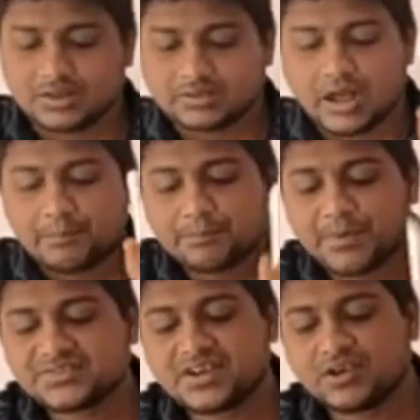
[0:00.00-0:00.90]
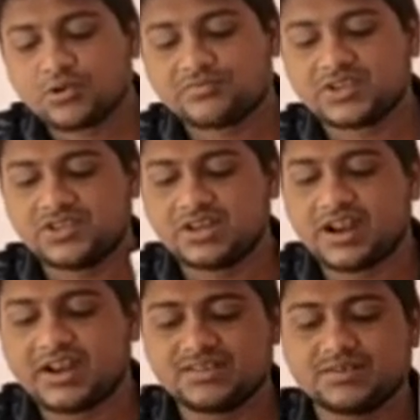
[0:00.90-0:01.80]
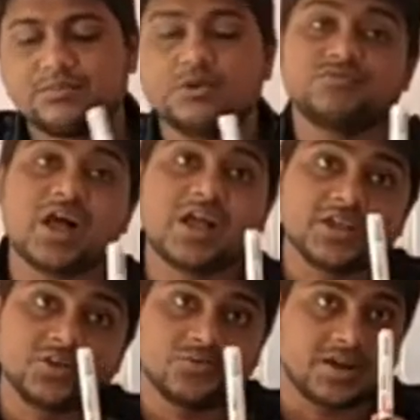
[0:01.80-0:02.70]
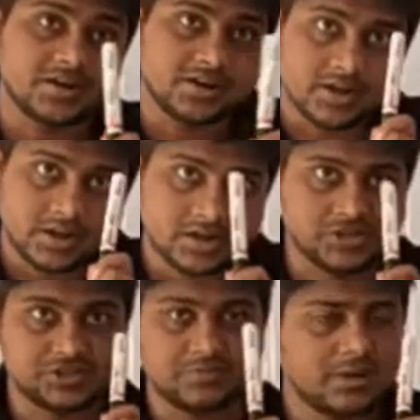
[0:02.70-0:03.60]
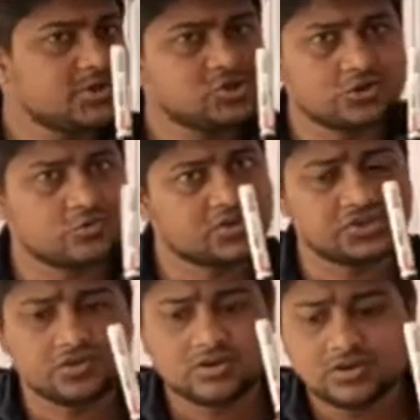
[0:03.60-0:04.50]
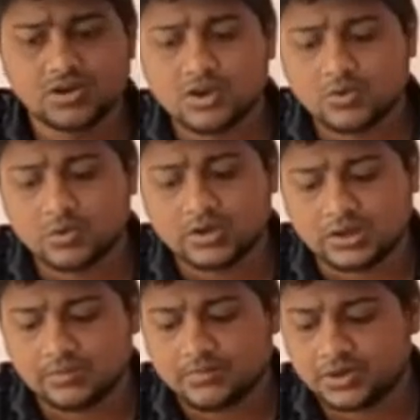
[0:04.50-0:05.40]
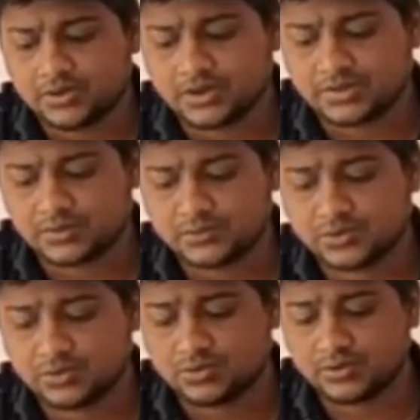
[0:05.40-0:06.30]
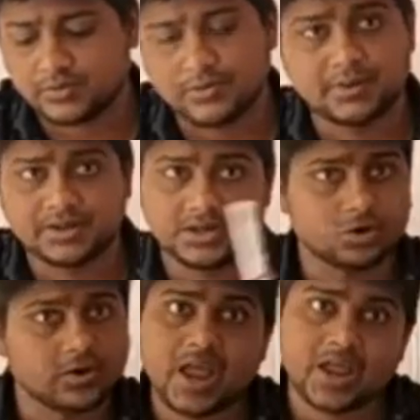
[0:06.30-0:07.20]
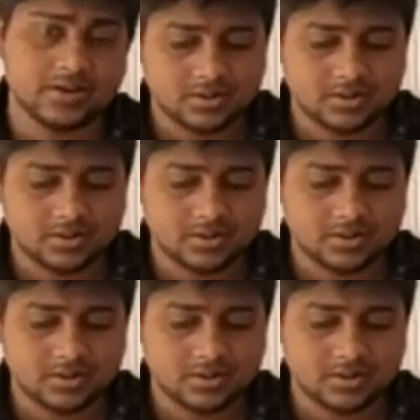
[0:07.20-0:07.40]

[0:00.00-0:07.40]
the President of the General Assembly of the United Nations. Maybe short question will come in your exam, so remember that. Okay.